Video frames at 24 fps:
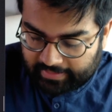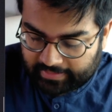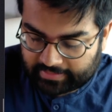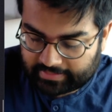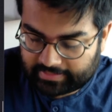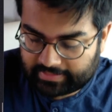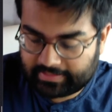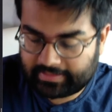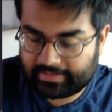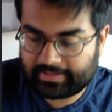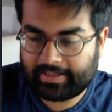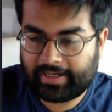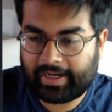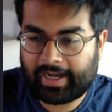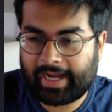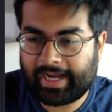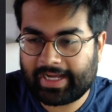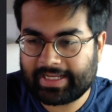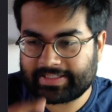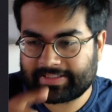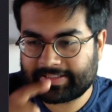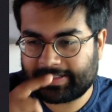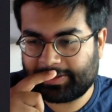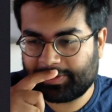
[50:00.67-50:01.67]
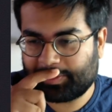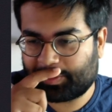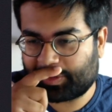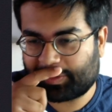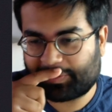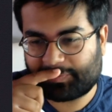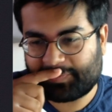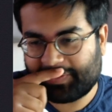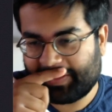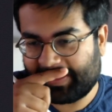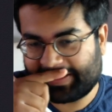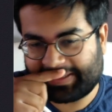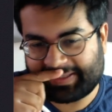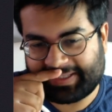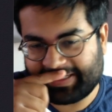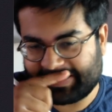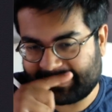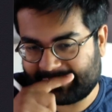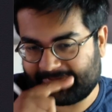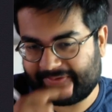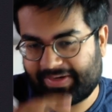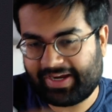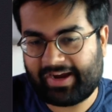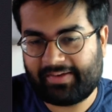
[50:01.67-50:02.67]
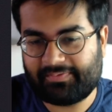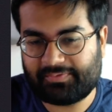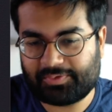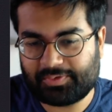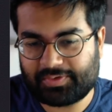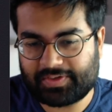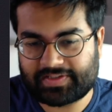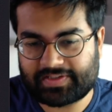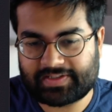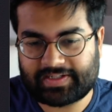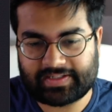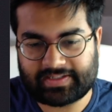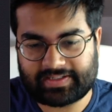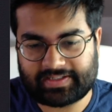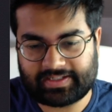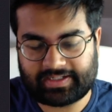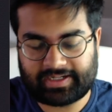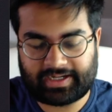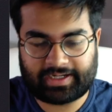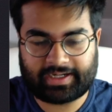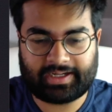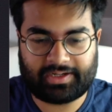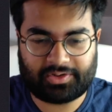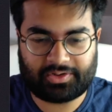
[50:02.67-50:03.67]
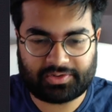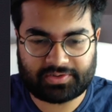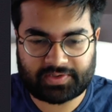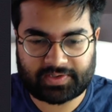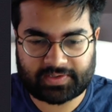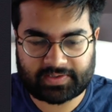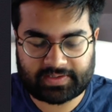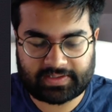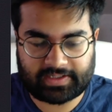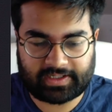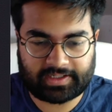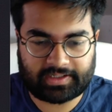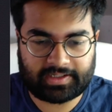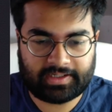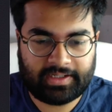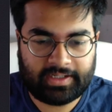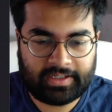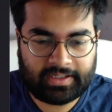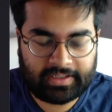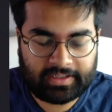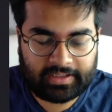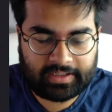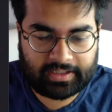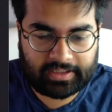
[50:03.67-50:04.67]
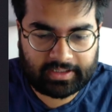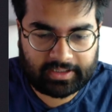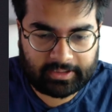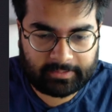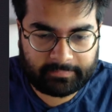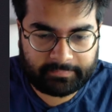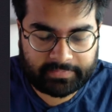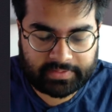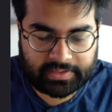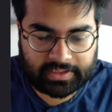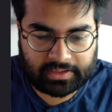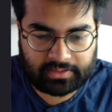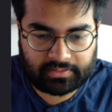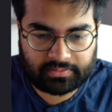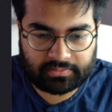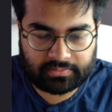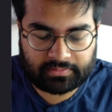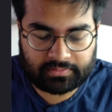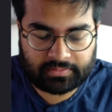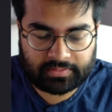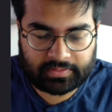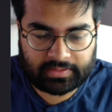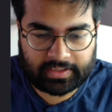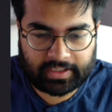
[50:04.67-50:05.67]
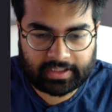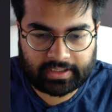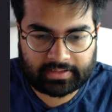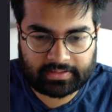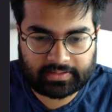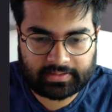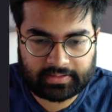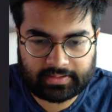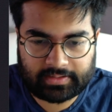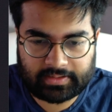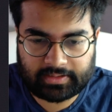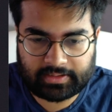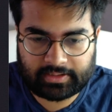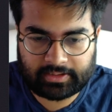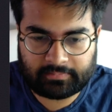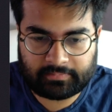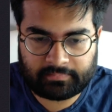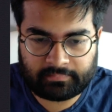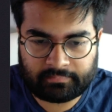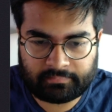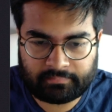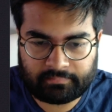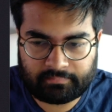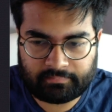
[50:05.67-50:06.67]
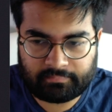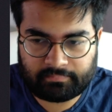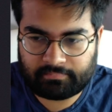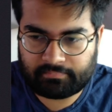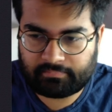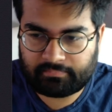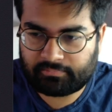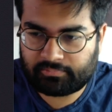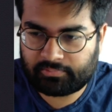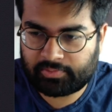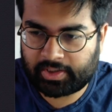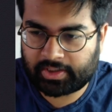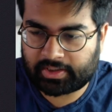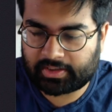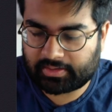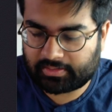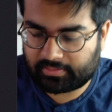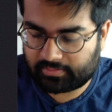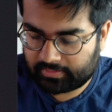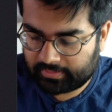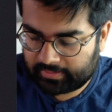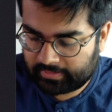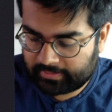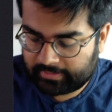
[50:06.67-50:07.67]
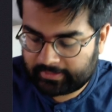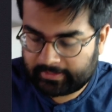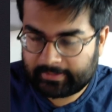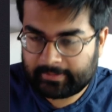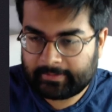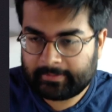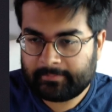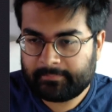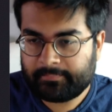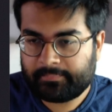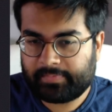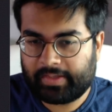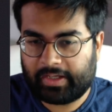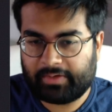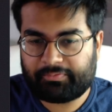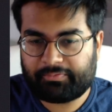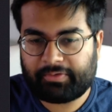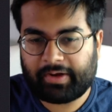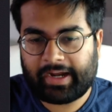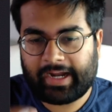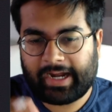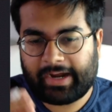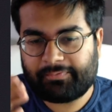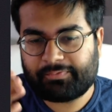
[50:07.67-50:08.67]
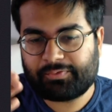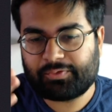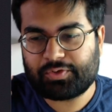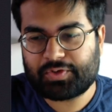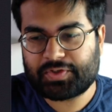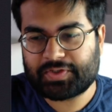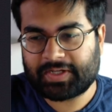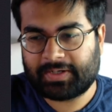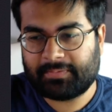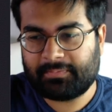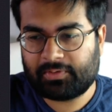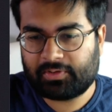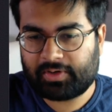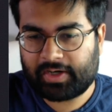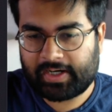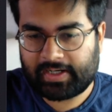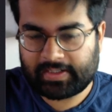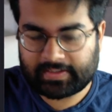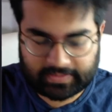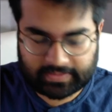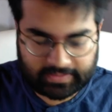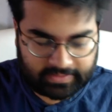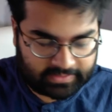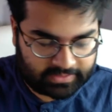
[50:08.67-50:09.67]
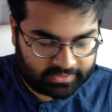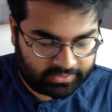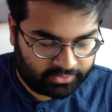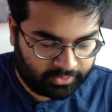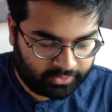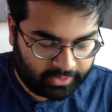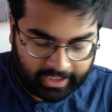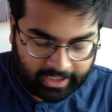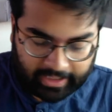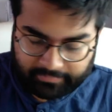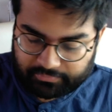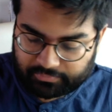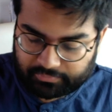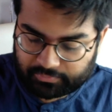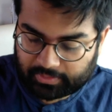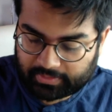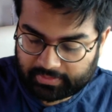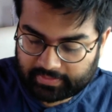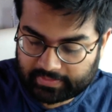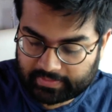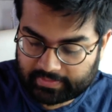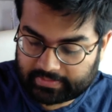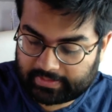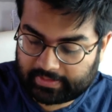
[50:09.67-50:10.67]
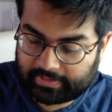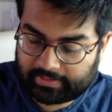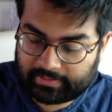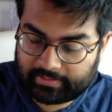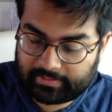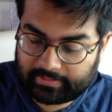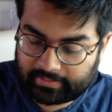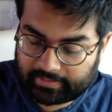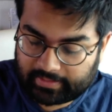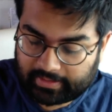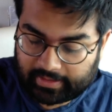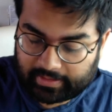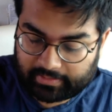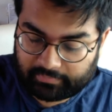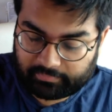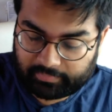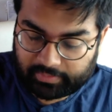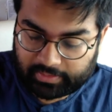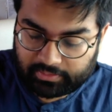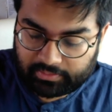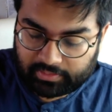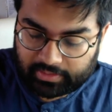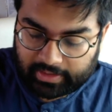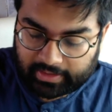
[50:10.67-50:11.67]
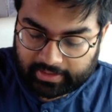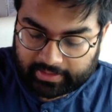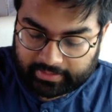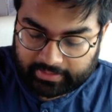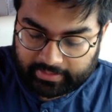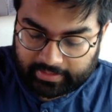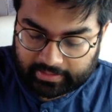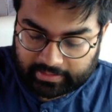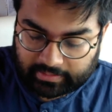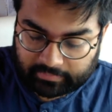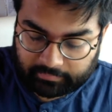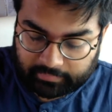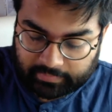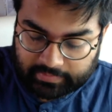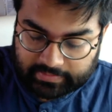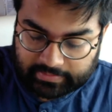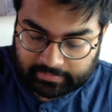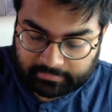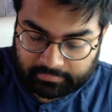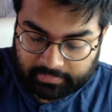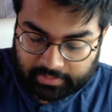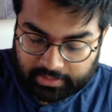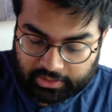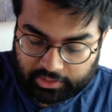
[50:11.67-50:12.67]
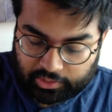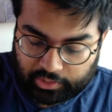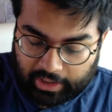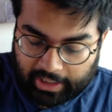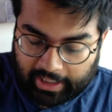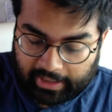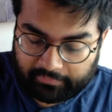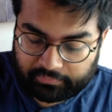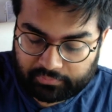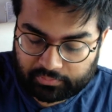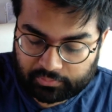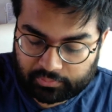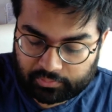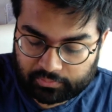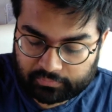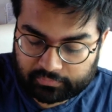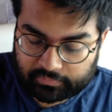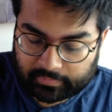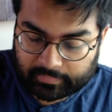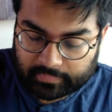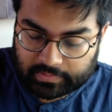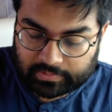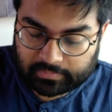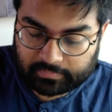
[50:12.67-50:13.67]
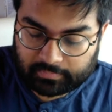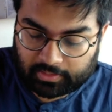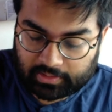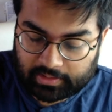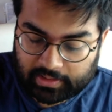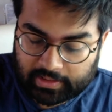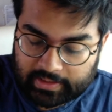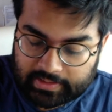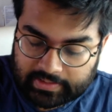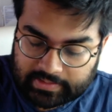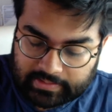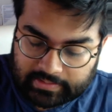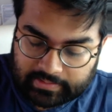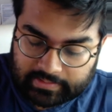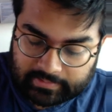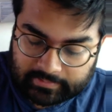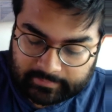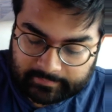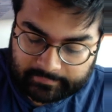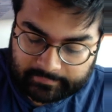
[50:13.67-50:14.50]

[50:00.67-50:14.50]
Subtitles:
it has a lot of like things we have to discuss, and I cannot just like tell you that right now. If I have to summarize it, you have to understand that when you're like connecting with somebody, you have to go from small ask.